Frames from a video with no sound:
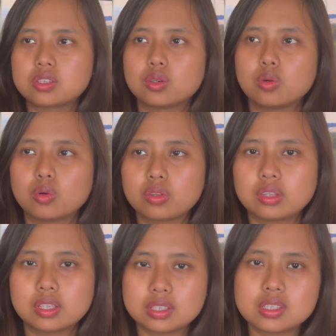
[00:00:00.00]
So
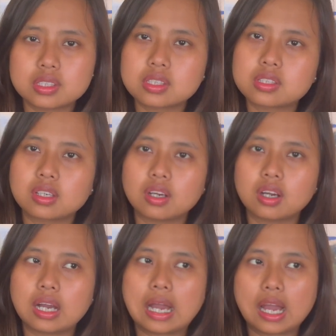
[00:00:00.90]
this
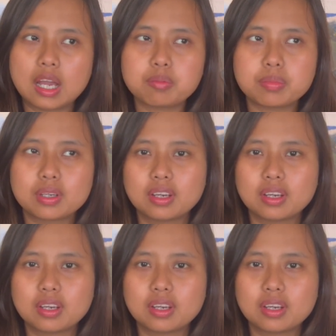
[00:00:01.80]
app